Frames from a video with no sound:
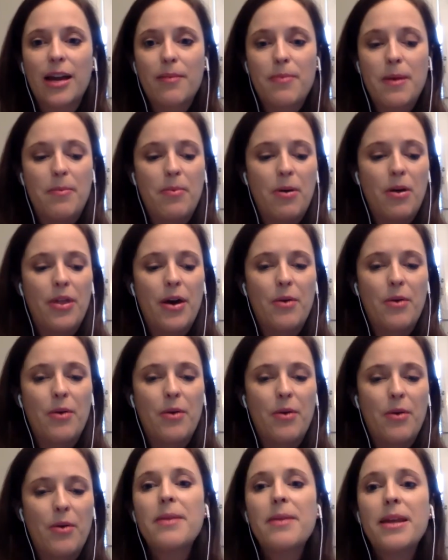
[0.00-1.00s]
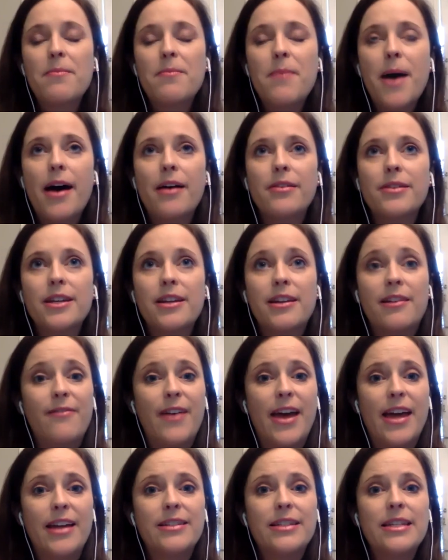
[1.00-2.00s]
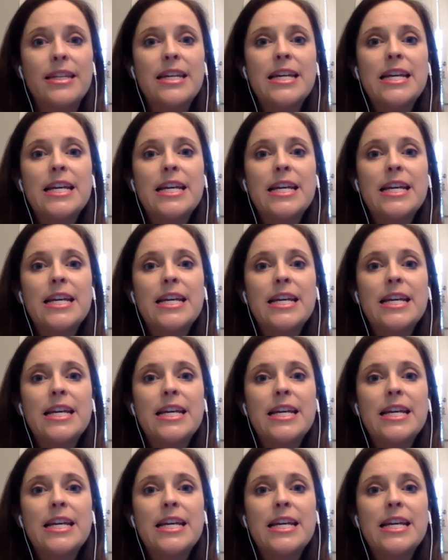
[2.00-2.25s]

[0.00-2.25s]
of people that will tell me about an event